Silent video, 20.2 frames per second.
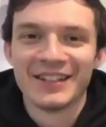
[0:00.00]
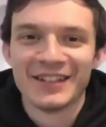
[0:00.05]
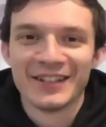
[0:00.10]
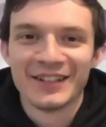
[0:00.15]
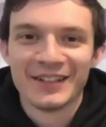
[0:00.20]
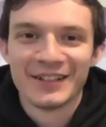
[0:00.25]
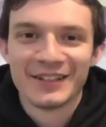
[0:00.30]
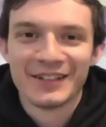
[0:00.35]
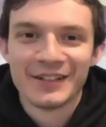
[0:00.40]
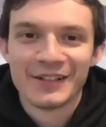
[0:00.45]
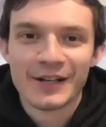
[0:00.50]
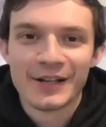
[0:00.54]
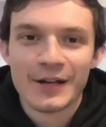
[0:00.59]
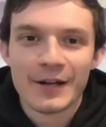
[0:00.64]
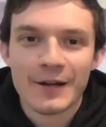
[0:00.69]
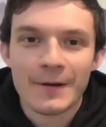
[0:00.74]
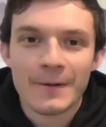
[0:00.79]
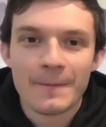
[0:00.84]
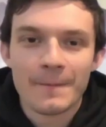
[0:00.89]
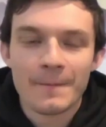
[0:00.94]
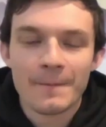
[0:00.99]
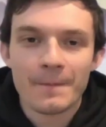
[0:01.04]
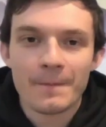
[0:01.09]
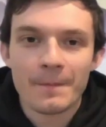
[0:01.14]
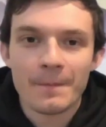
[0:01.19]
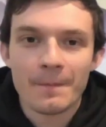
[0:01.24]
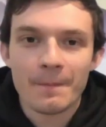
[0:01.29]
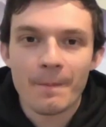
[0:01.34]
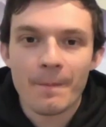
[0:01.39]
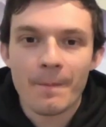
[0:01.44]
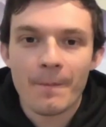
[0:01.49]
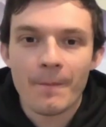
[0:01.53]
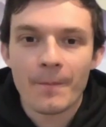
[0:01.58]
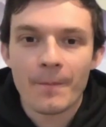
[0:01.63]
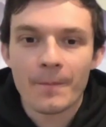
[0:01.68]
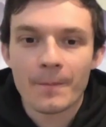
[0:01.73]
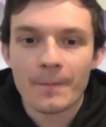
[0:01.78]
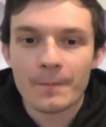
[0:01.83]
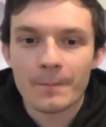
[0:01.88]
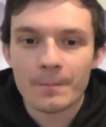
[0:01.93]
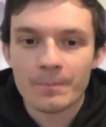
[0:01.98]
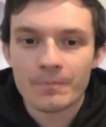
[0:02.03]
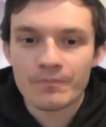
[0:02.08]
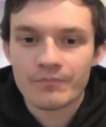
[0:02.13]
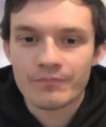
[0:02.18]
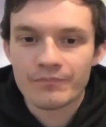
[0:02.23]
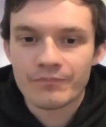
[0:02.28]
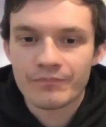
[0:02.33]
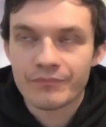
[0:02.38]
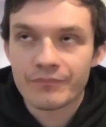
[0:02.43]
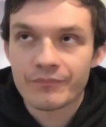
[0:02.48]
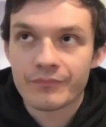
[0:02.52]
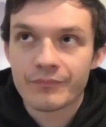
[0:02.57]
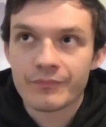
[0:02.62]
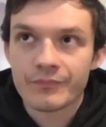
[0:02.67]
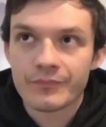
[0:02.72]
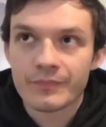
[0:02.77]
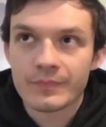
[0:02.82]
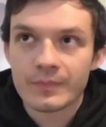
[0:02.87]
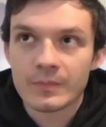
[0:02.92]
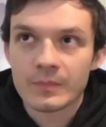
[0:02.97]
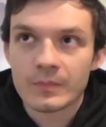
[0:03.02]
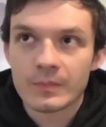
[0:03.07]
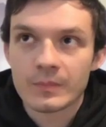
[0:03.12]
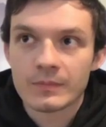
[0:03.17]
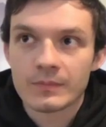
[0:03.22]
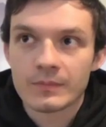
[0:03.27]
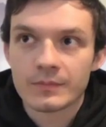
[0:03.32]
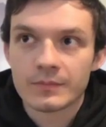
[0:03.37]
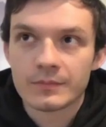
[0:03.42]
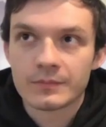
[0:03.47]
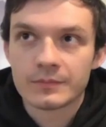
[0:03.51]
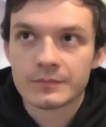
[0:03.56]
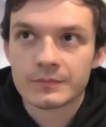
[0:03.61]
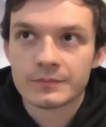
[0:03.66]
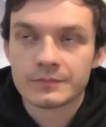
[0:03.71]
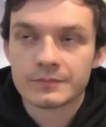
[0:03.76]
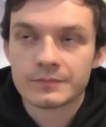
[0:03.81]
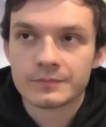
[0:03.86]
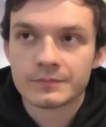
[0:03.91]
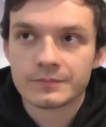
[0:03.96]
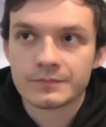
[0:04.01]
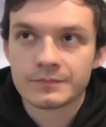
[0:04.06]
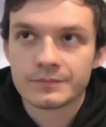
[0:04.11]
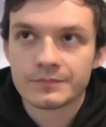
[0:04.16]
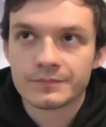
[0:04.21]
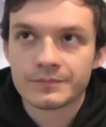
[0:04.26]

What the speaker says: [no speech]